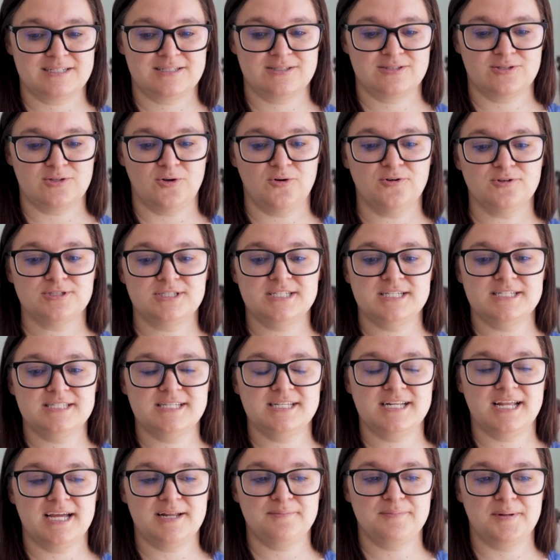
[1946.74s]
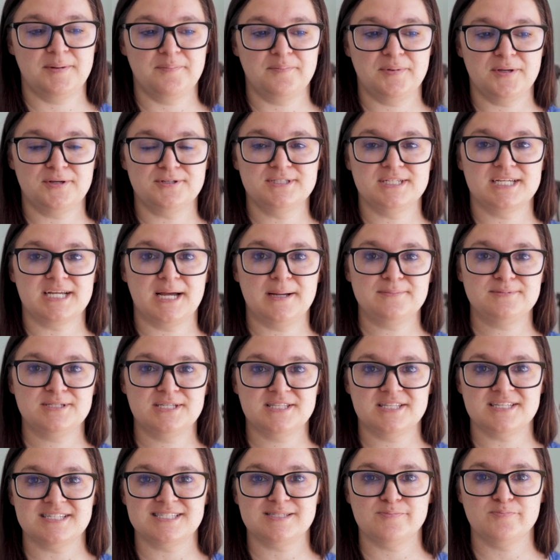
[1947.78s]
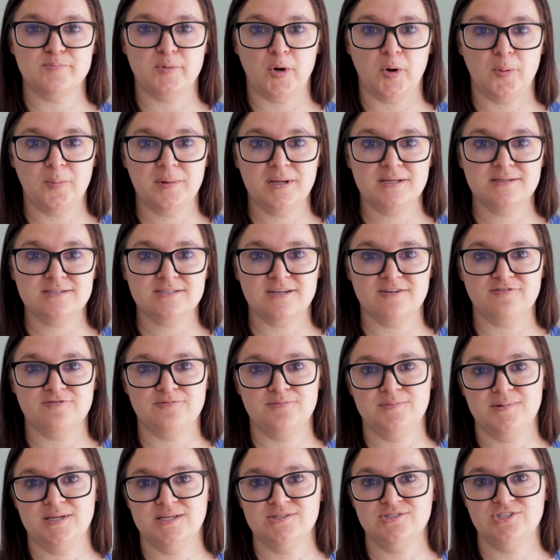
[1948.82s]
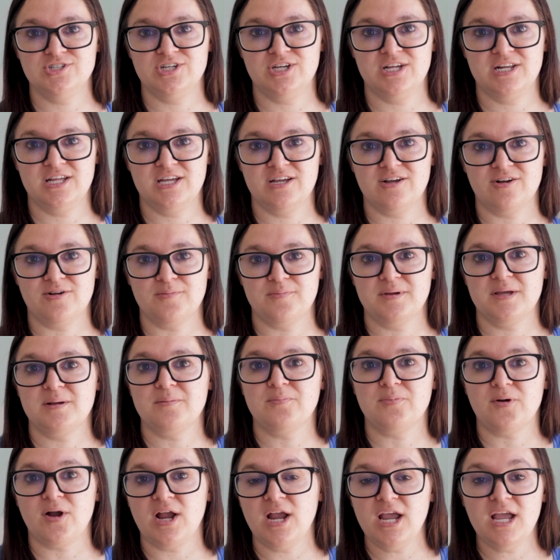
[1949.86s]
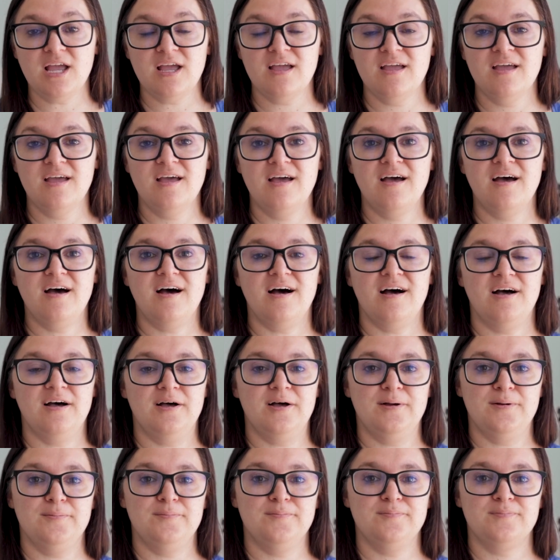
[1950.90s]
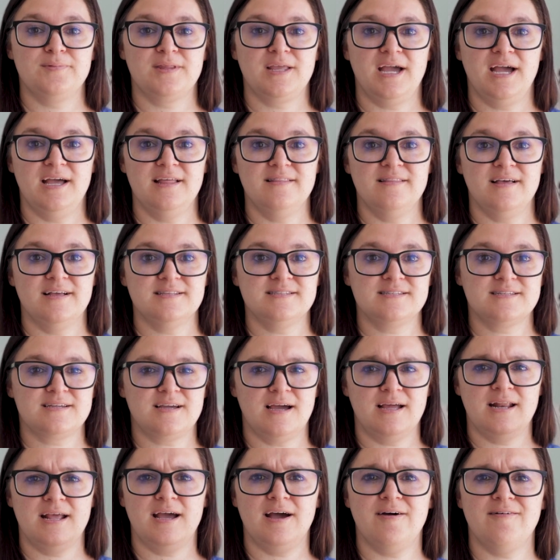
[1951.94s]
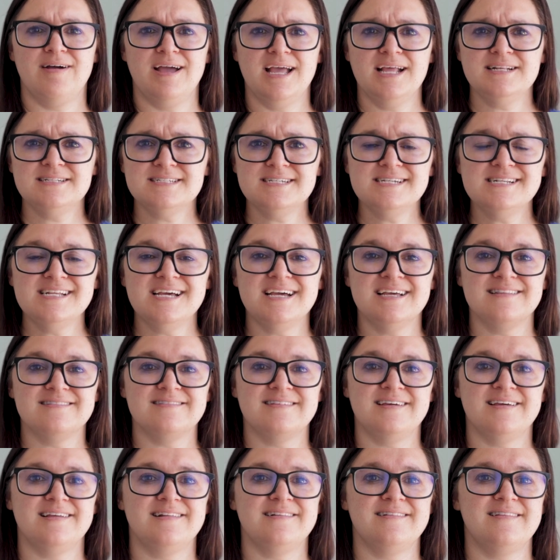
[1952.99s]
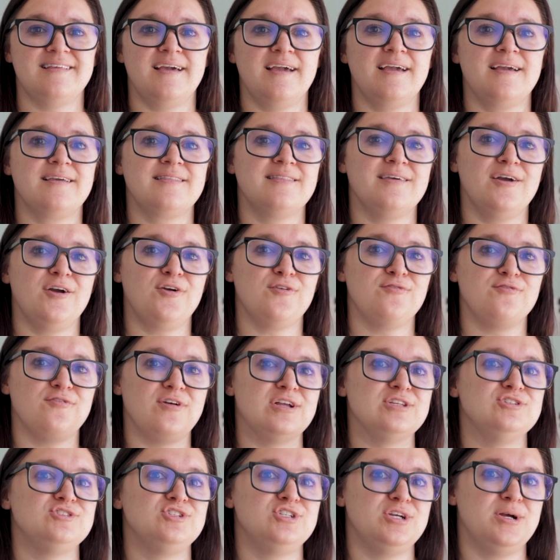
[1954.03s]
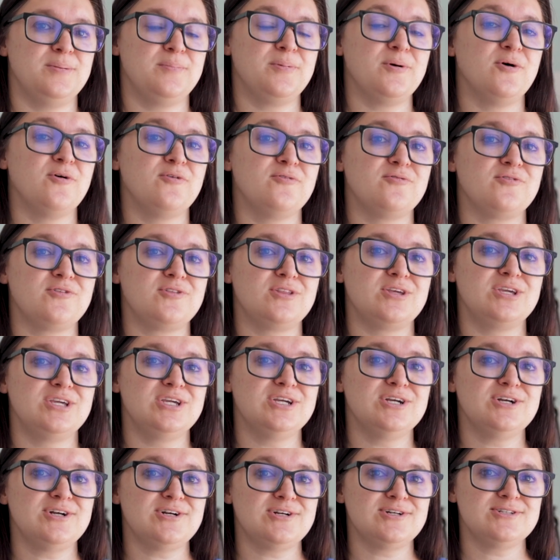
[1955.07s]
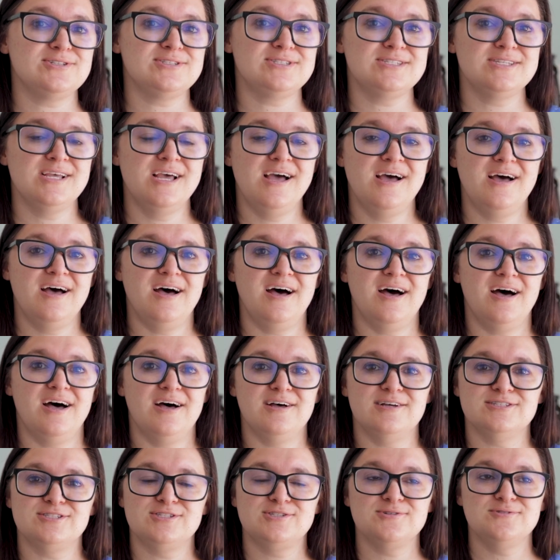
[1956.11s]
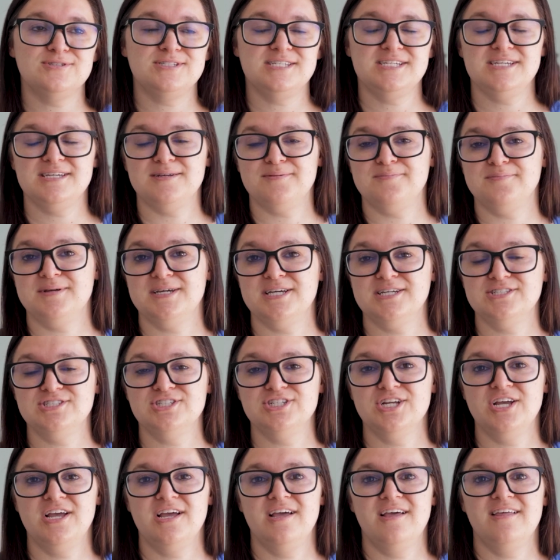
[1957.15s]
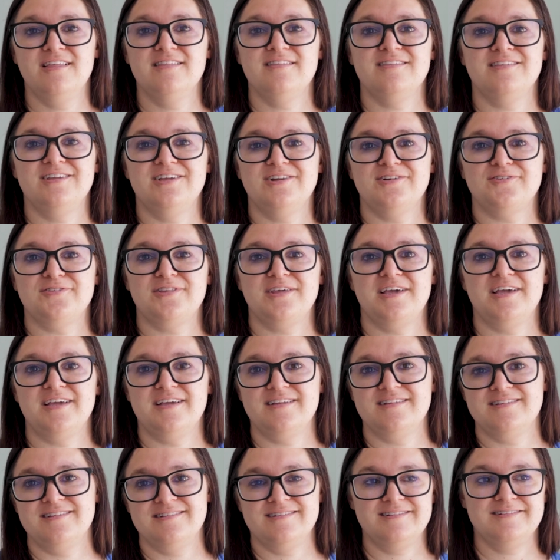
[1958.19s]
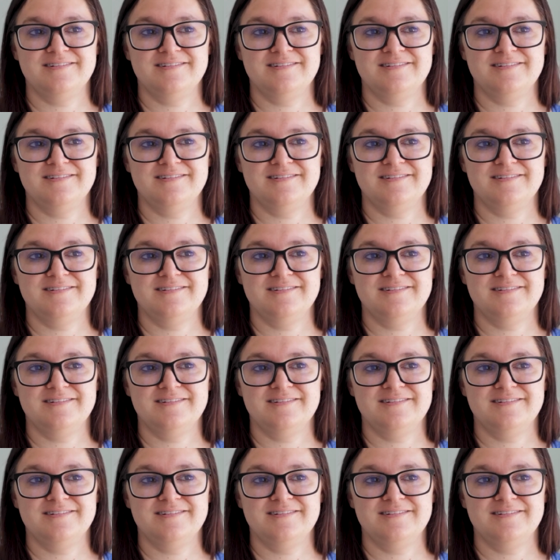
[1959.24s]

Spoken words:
the whole season had been building up to this moment of Midge getting her big break. And that's kind of how it ended. And then like their friendship over the years, Susie and Midge, they